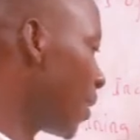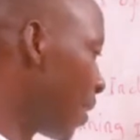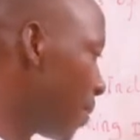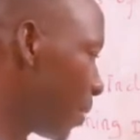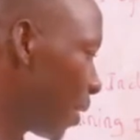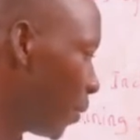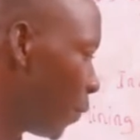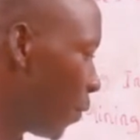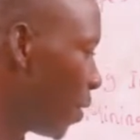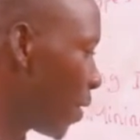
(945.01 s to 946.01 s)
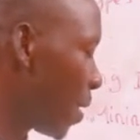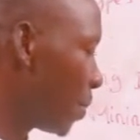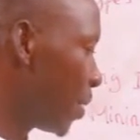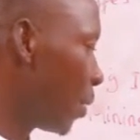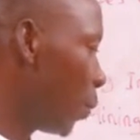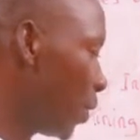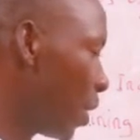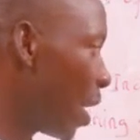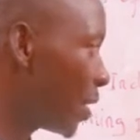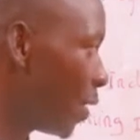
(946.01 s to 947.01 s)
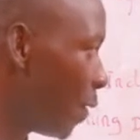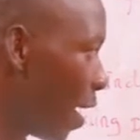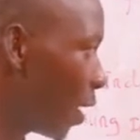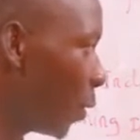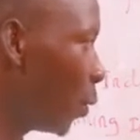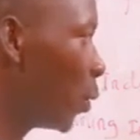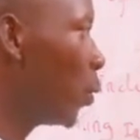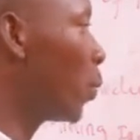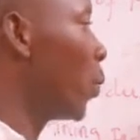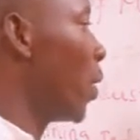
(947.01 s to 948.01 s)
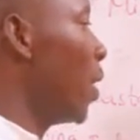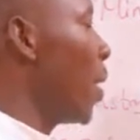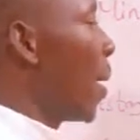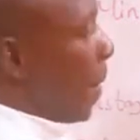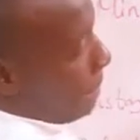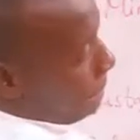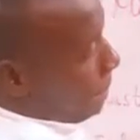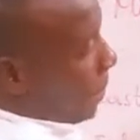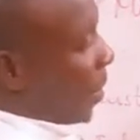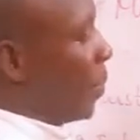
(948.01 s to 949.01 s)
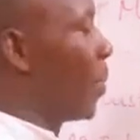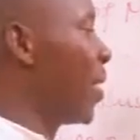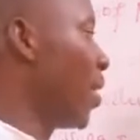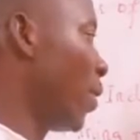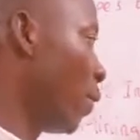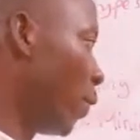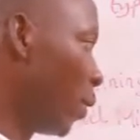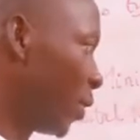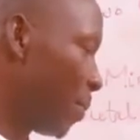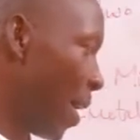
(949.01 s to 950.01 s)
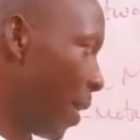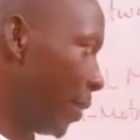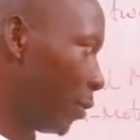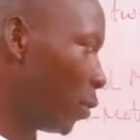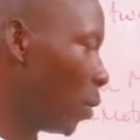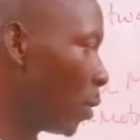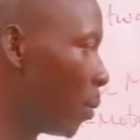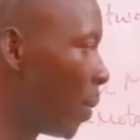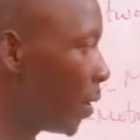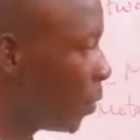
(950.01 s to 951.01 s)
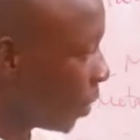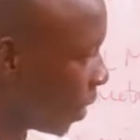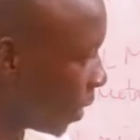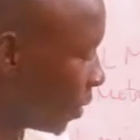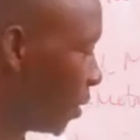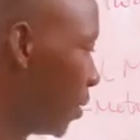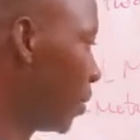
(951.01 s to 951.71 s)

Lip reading: something which has a value due to the presence of those mines. So by doing that,